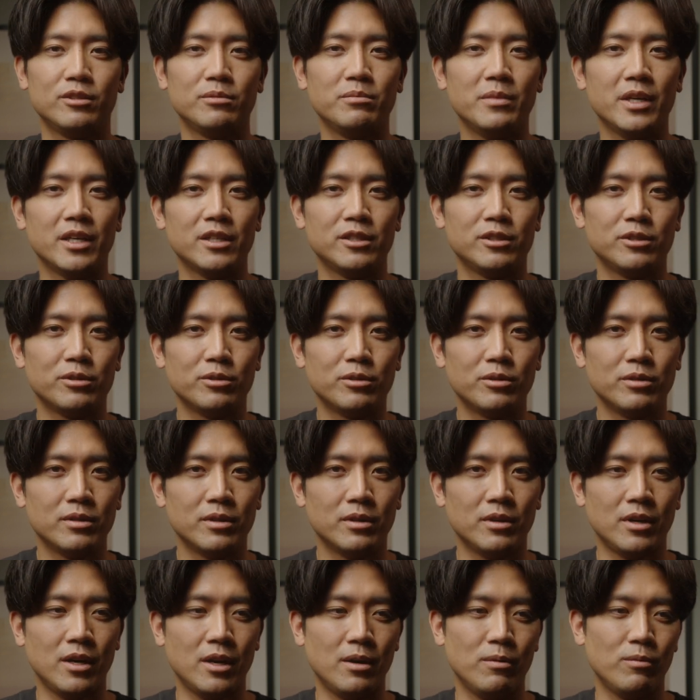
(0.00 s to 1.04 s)
to make sure
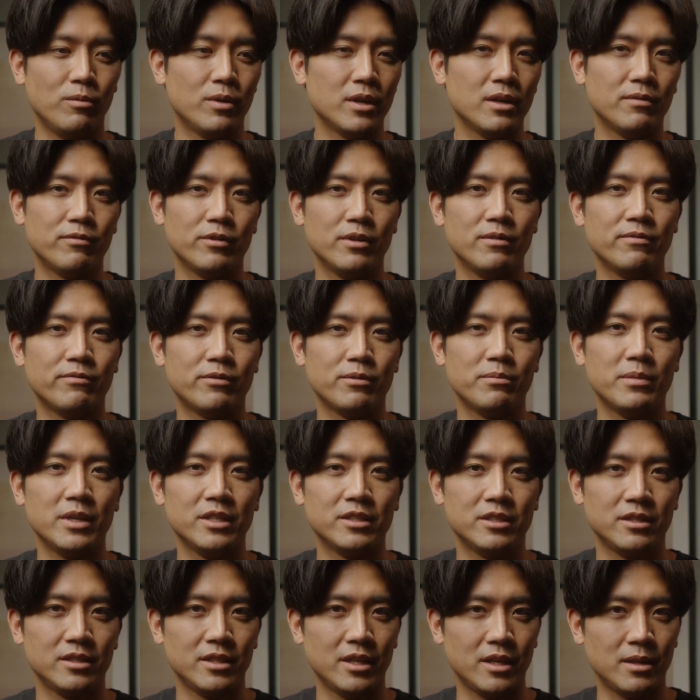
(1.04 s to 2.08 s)
whatever
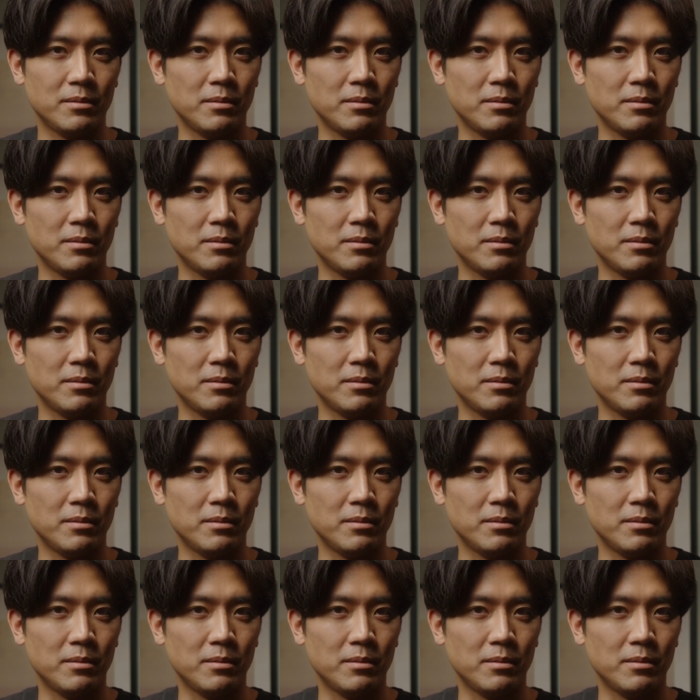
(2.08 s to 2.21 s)
information that